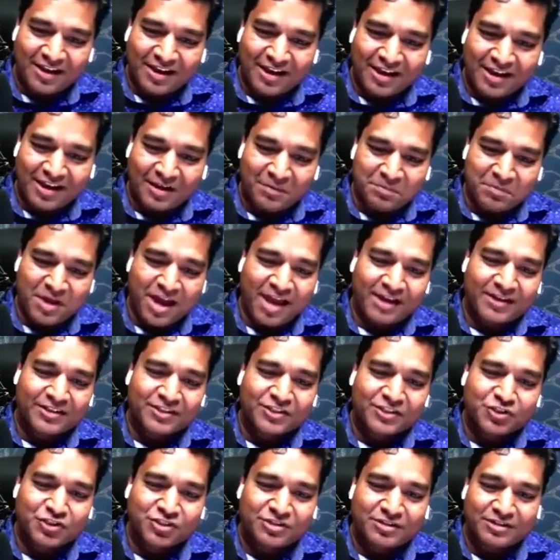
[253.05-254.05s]
and
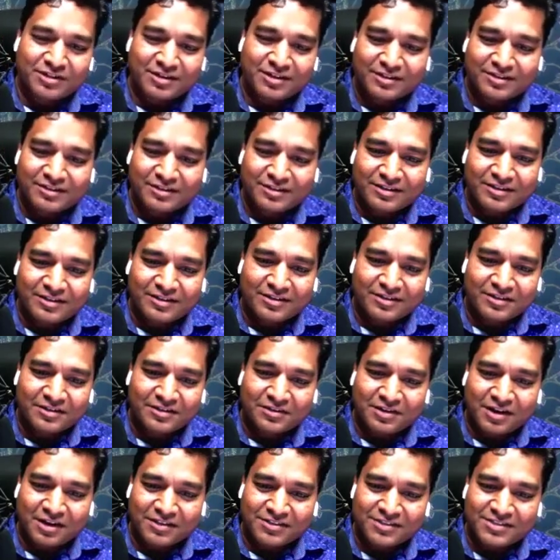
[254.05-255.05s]
manage under
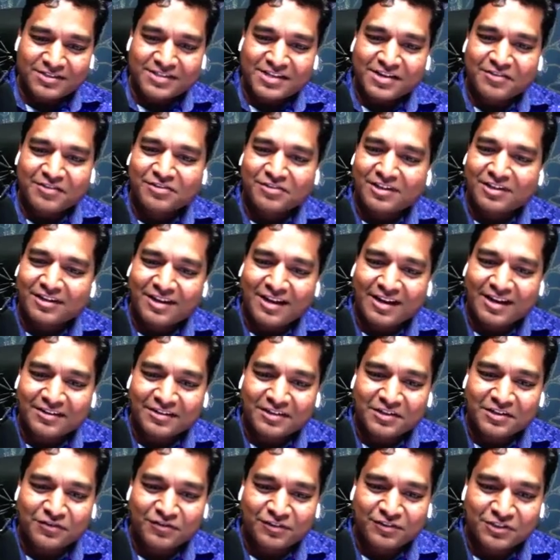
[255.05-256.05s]
several
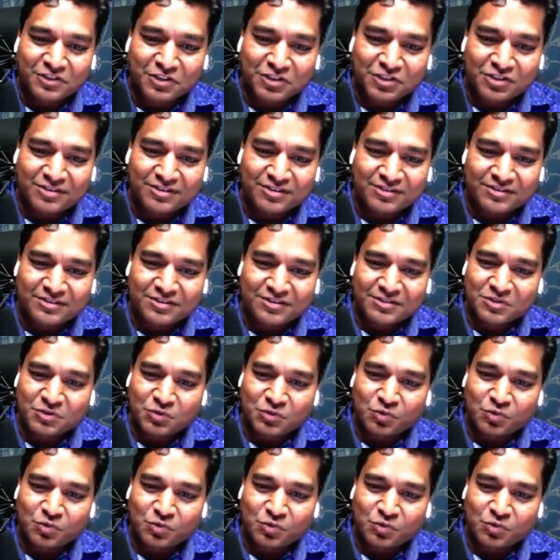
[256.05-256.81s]
hundred physicians